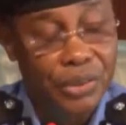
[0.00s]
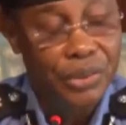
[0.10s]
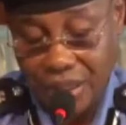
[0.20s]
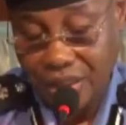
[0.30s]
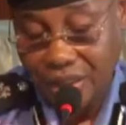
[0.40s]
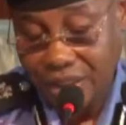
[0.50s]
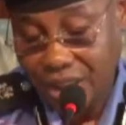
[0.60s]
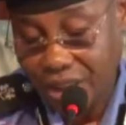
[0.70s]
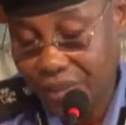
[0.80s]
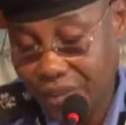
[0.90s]
We've just
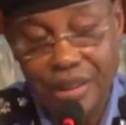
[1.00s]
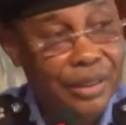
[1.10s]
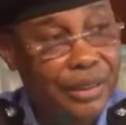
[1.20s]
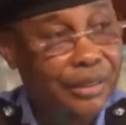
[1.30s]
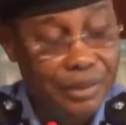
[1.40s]
received the